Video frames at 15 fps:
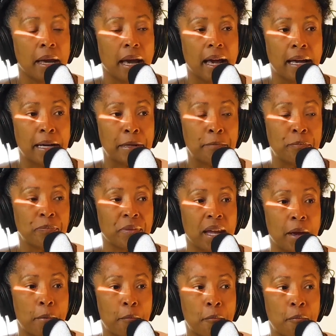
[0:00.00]

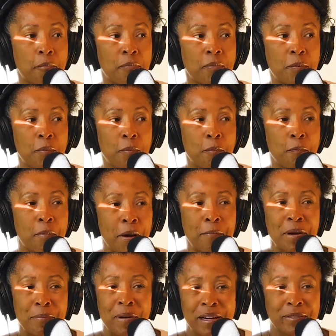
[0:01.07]

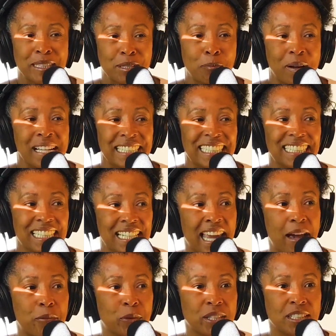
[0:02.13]
But my response to
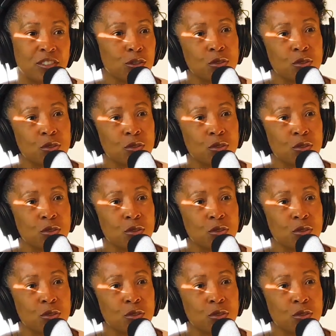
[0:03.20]
that was,